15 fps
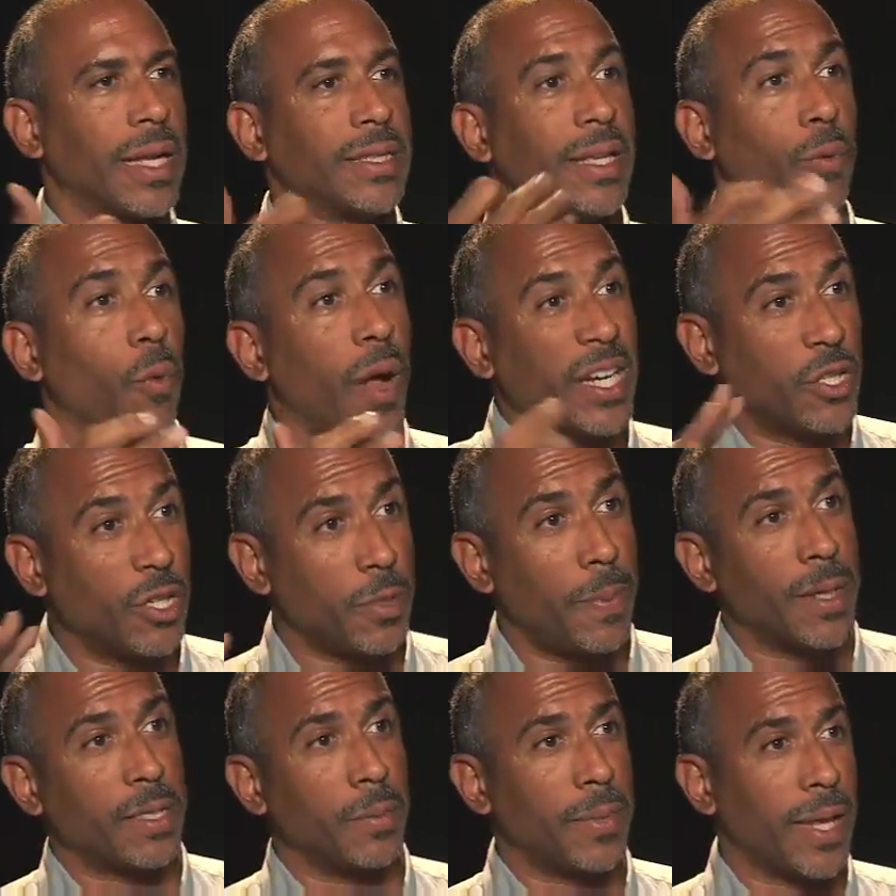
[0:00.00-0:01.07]
I said, well, why don't you
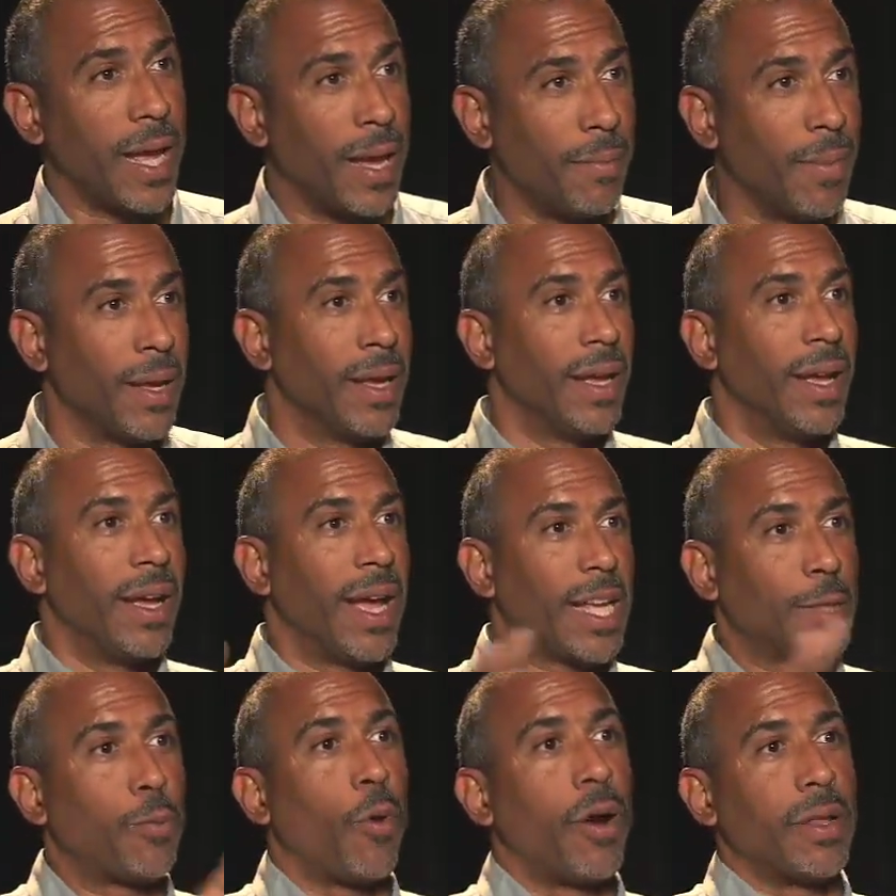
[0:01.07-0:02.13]
spend some time
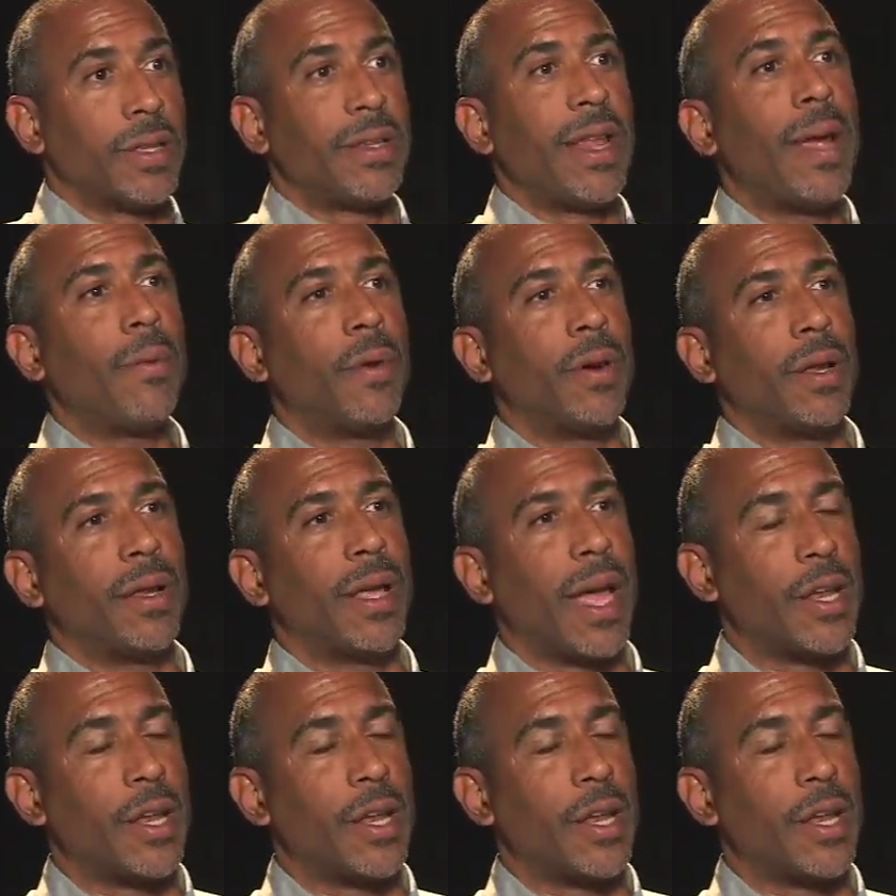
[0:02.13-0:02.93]
exploring this neighborhood?